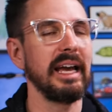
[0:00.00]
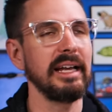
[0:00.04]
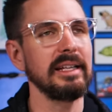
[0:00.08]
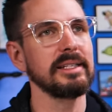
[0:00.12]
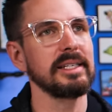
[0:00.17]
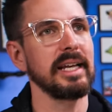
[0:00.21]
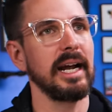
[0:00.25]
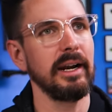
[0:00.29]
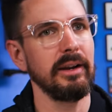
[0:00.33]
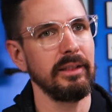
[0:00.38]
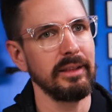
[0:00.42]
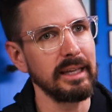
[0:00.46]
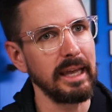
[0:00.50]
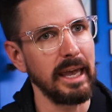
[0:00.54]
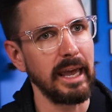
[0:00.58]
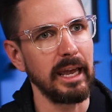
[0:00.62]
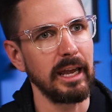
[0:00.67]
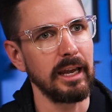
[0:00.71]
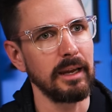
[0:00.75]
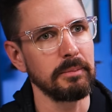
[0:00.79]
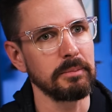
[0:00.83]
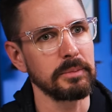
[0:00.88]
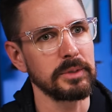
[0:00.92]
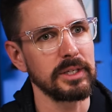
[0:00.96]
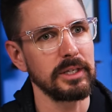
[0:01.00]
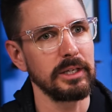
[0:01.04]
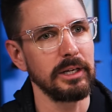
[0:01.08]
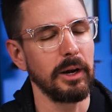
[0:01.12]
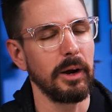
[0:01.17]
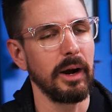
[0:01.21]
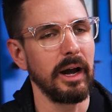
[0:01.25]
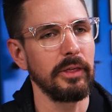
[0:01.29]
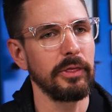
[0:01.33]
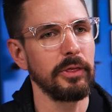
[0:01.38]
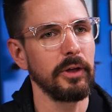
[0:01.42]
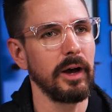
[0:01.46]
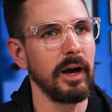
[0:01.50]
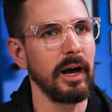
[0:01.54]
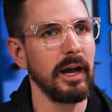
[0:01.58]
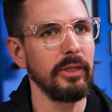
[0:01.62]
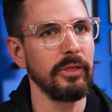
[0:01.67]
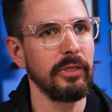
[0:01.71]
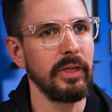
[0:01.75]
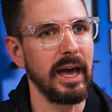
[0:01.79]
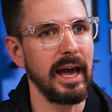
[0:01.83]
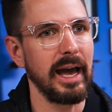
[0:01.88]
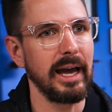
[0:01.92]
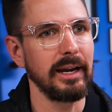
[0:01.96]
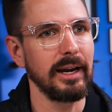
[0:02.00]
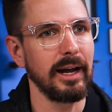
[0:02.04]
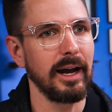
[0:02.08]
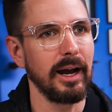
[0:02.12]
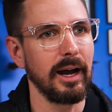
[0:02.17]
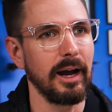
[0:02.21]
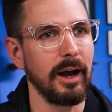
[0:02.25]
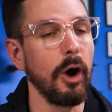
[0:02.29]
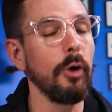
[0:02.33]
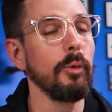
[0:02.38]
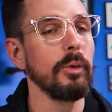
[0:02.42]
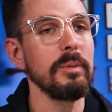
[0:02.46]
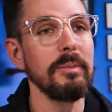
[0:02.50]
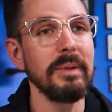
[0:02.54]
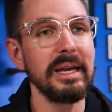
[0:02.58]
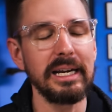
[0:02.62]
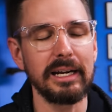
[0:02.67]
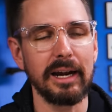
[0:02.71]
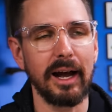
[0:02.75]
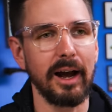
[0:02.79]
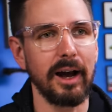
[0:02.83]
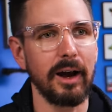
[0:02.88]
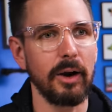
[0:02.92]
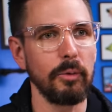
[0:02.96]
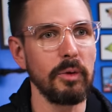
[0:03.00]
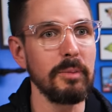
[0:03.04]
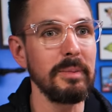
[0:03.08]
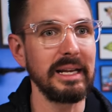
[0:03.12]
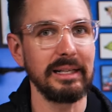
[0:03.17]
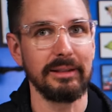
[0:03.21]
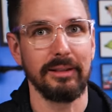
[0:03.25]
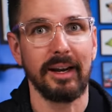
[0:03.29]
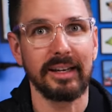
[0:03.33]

get inside of the games. You know, I thought that. Uh, oh, we meet uh, we meet